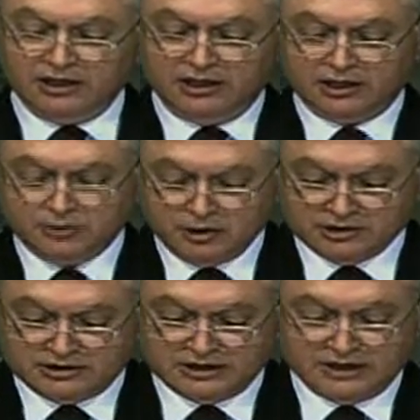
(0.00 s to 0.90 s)

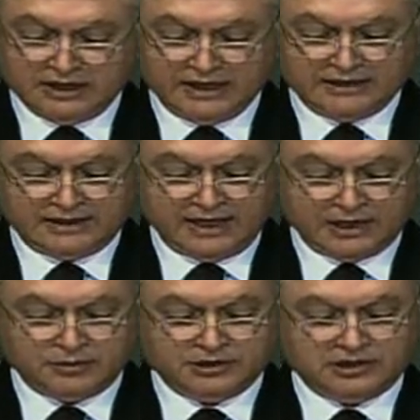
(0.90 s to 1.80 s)
equality, and
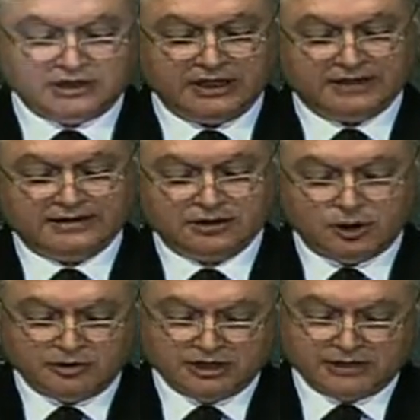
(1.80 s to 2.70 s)
equity at the
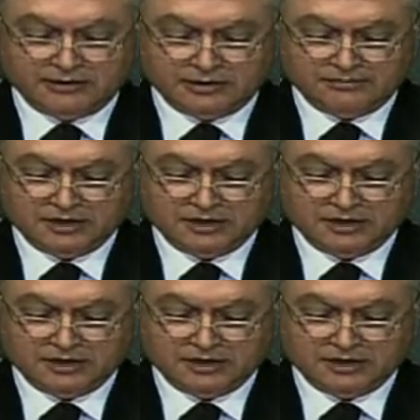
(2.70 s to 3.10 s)
global level,